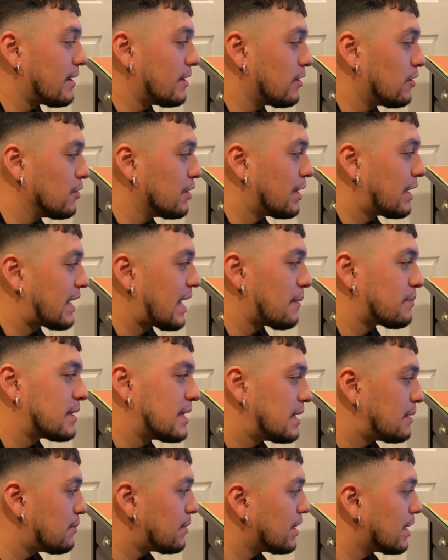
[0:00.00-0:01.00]
know they kept
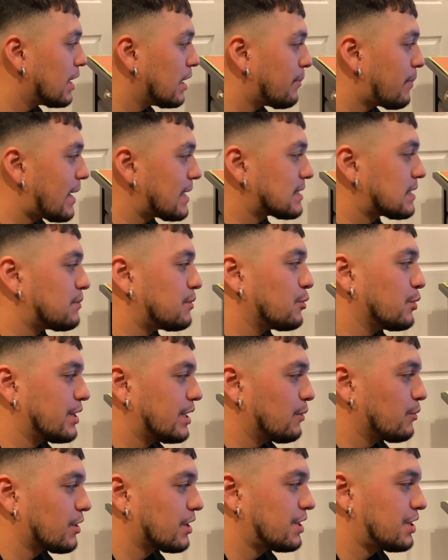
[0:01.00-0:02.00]
hitting me up asking me when
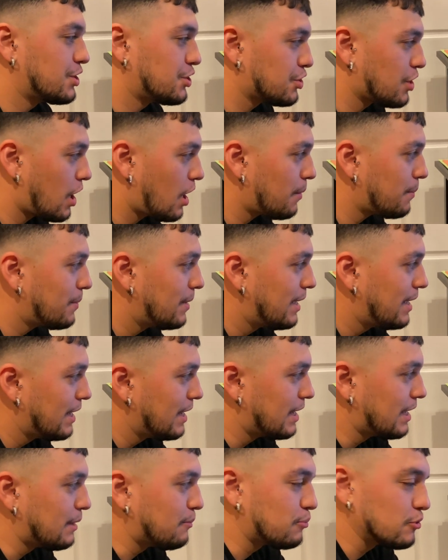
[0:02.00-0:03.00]
they were gonna drop.
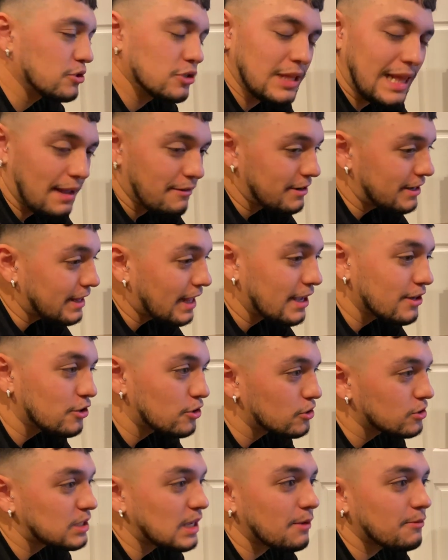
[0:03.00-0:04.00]
Y pues la verdad yo
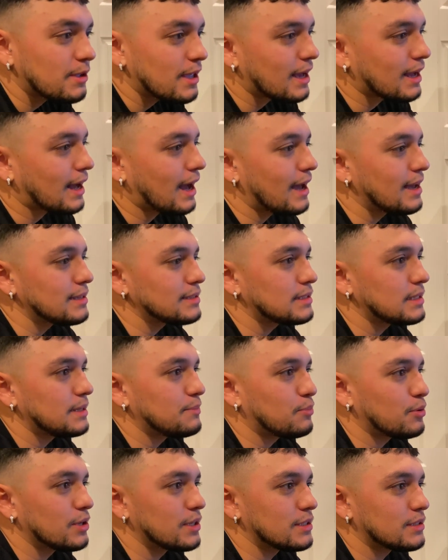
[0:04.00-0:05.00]
no sabía, guys, y
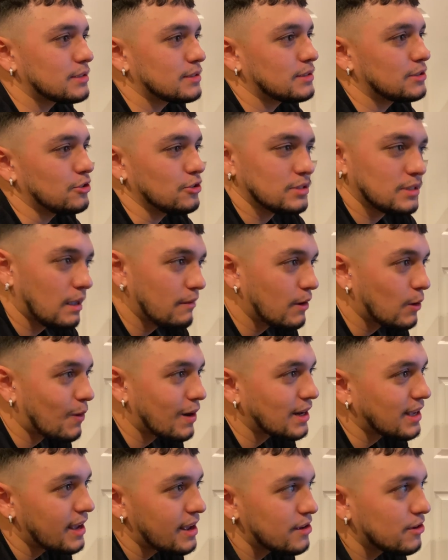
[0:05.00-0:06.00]
pues yo estaba
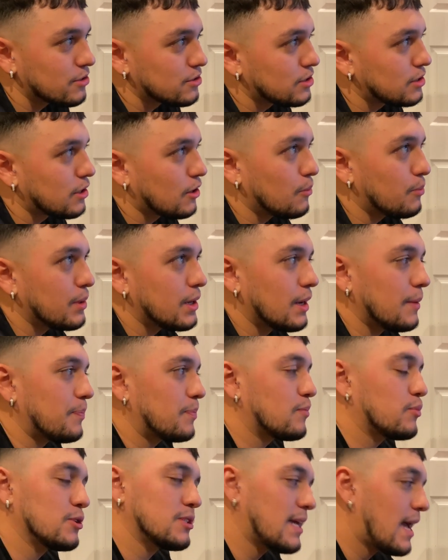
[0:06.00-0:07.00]
igual que ellos, you know,
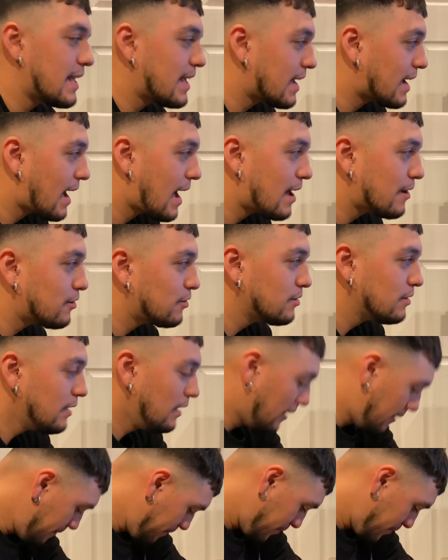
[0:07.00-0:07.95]
but, pues ya llegaron.